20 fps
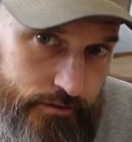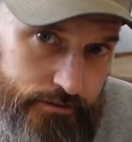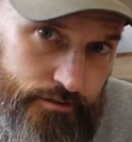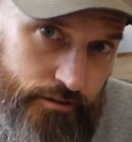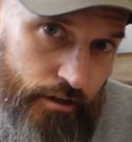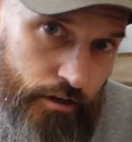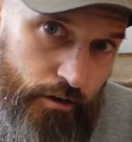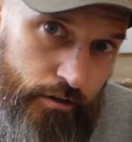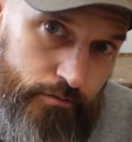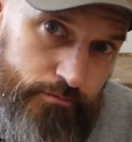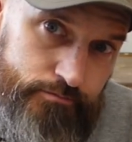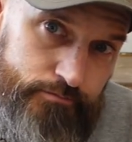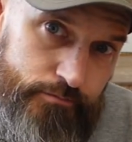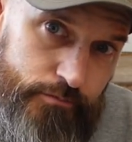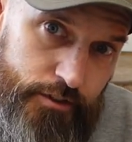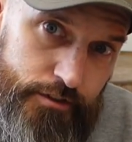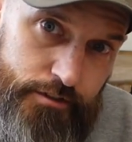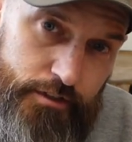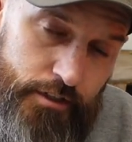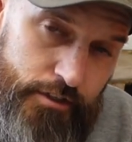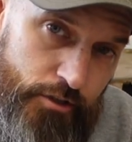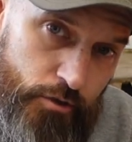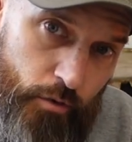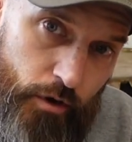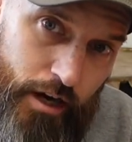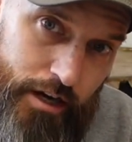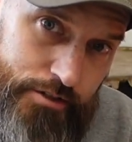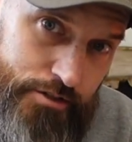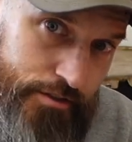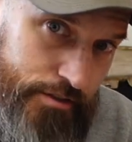So continue
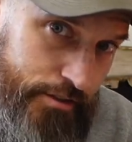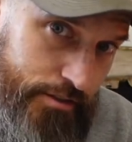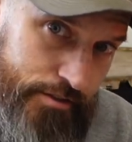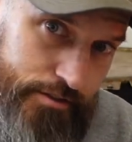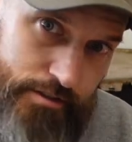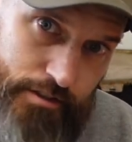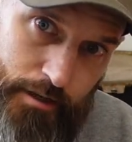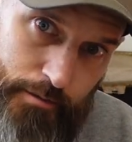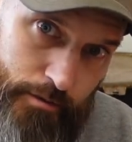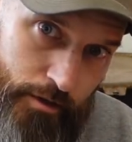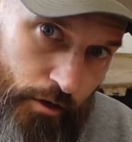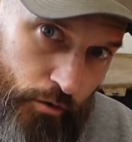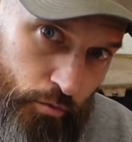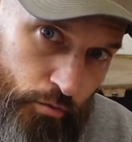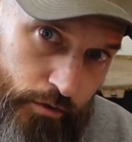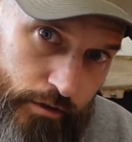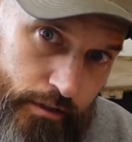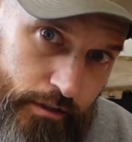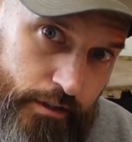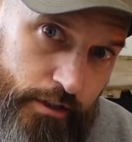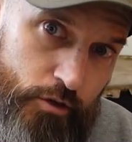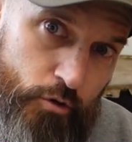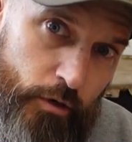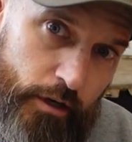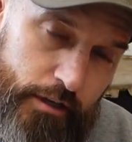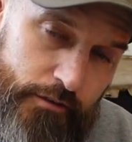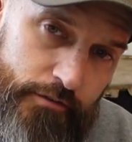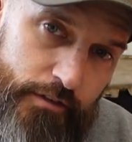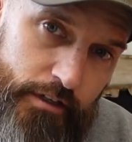watching. This is going to be a really quick